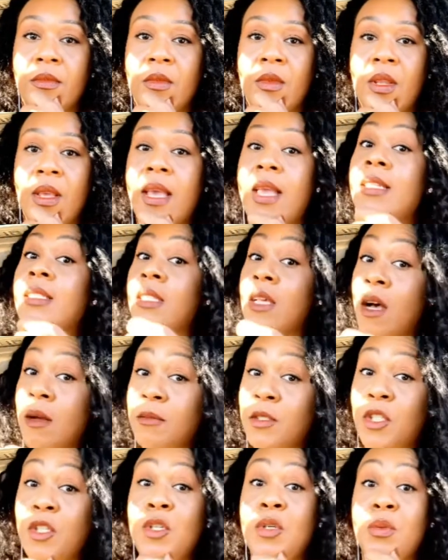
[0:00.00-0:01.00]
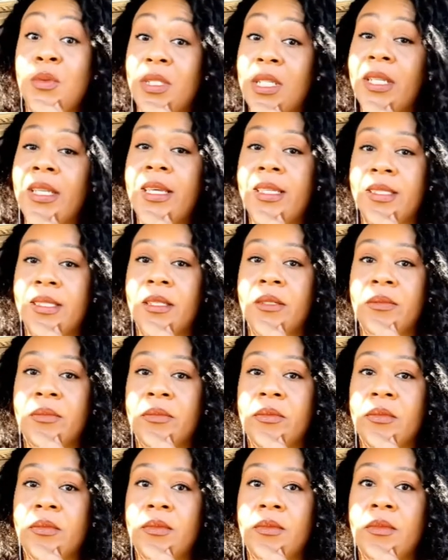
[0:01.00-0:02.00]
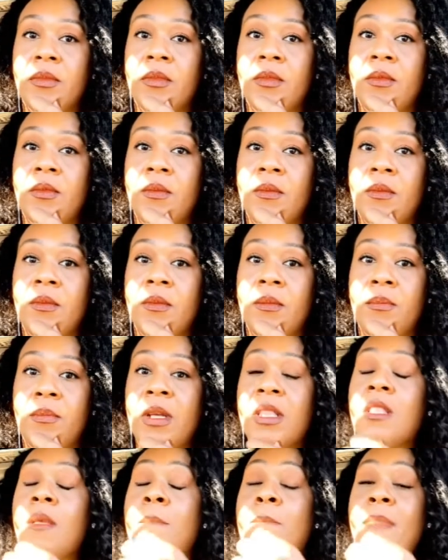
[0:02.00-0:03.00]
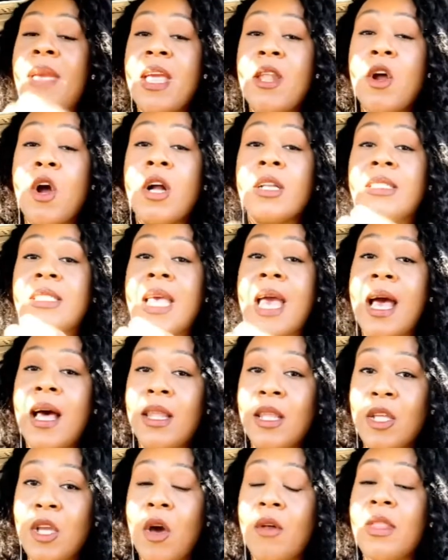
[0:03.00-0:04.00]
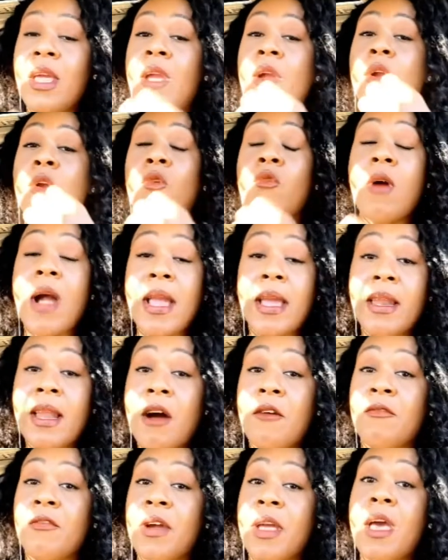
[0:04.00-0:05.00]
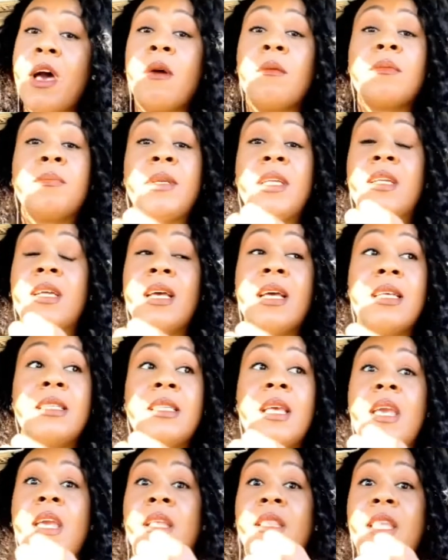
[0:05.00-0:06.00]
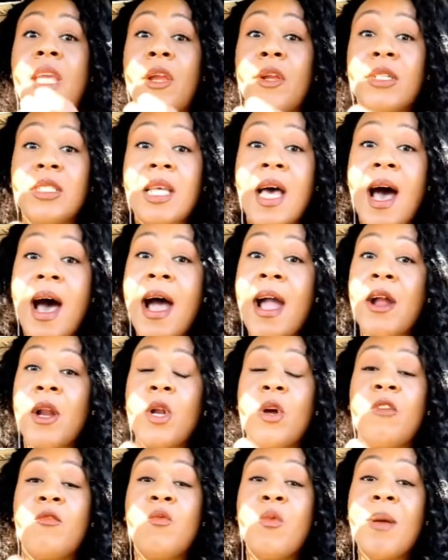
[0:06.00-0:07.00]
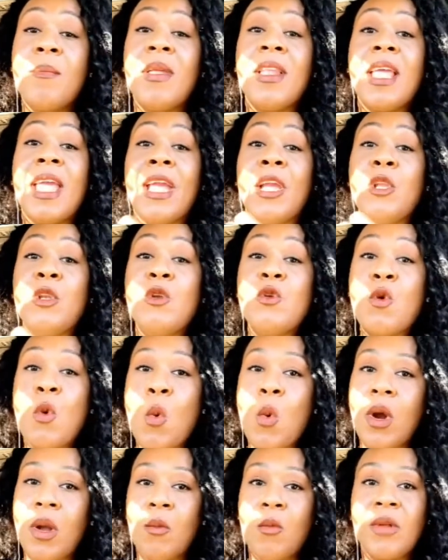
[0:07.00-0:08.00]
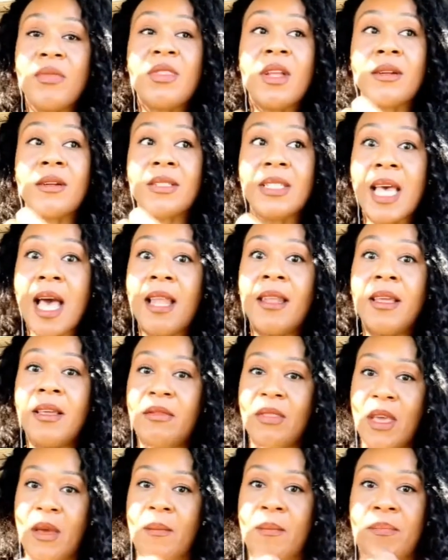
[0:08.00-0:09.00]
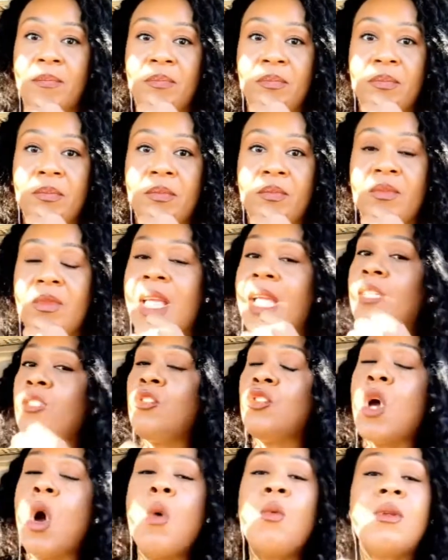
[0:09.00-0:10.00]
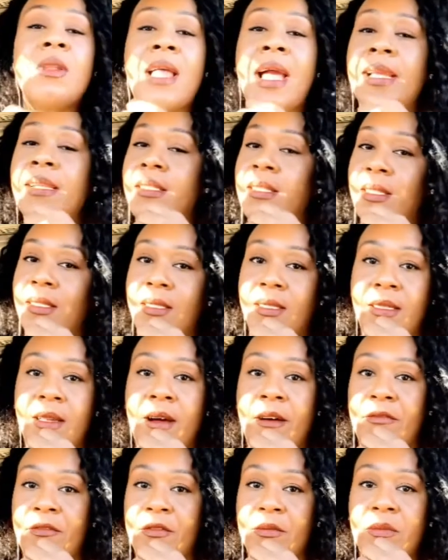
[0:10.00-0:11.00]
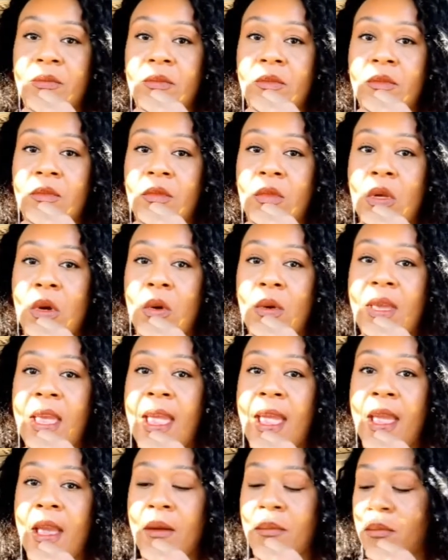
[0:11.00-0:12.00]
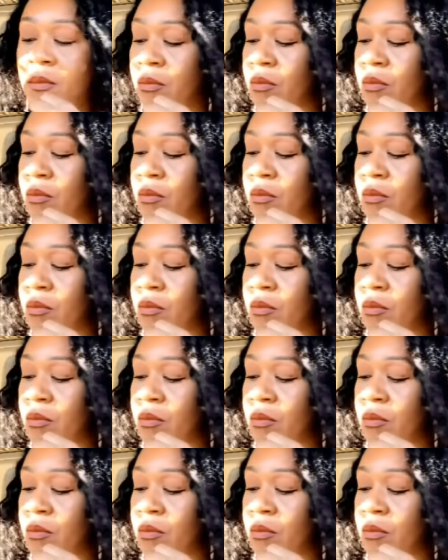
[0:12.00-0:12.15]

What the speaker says: It's up to you to listen. But the men are telling y'all, they are crying out for help because they are tired of women ignoring what they're telling them. They don't like this stuff. Okay?